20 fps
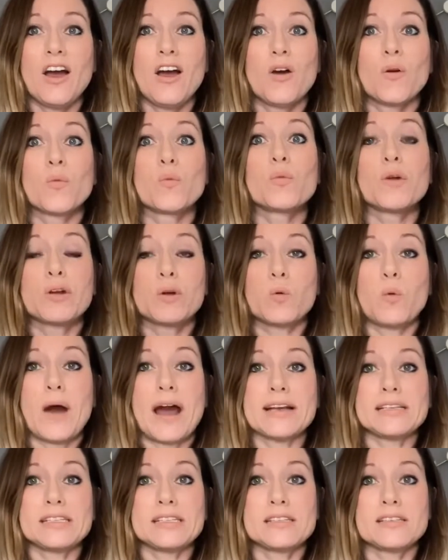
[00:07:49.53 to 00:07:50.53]

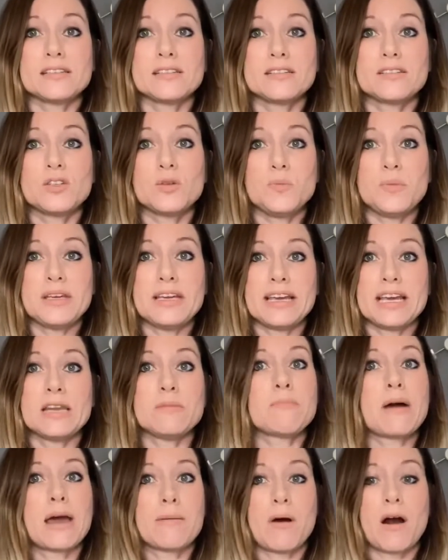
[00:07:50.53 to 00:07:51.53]
request to be in
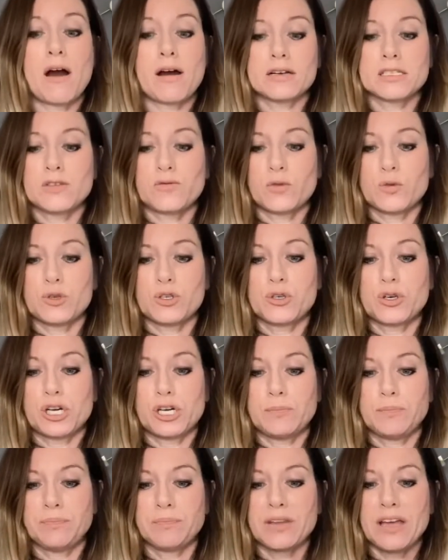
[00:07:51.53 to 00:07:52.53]
my box for
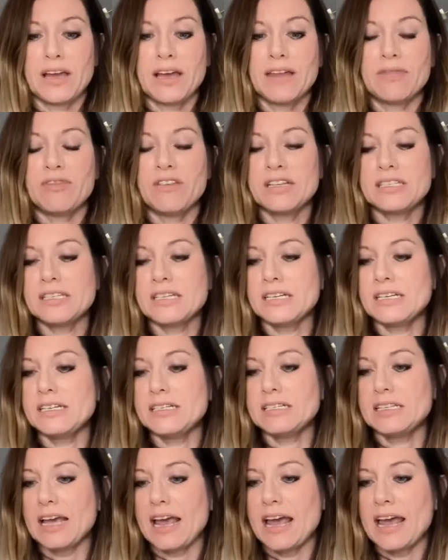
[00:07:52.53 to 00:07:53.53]
sure. This
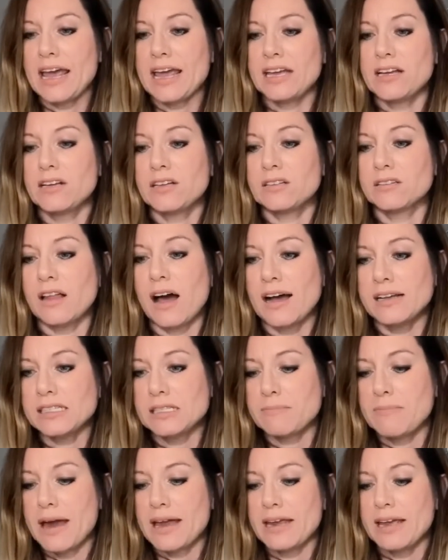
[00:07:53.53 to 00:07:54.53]
is a
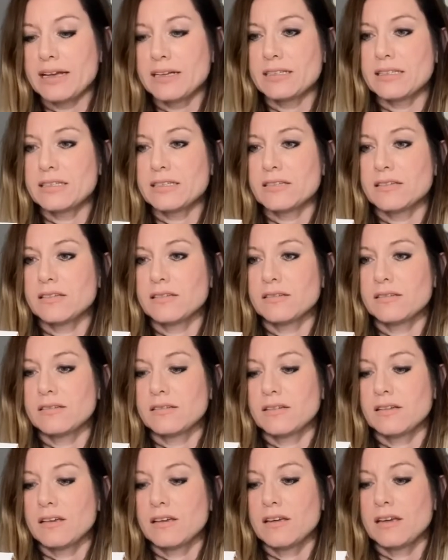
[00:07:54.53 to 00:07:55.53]
Glossmetics
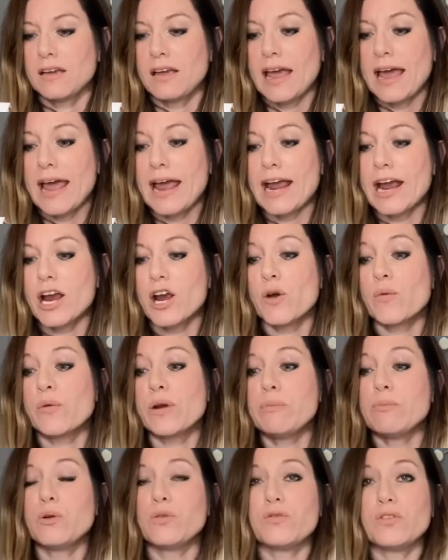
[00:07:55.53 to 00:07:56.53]
hair
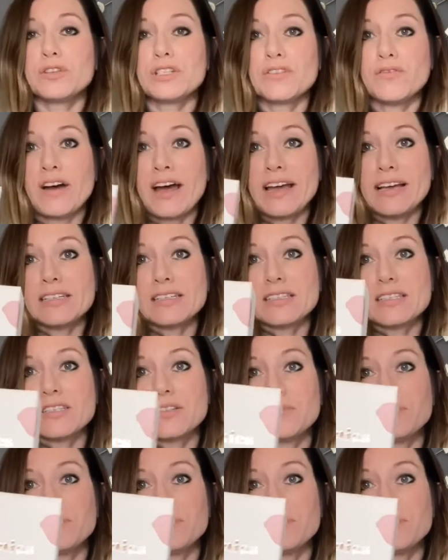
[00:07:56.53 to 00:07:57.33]
removal device.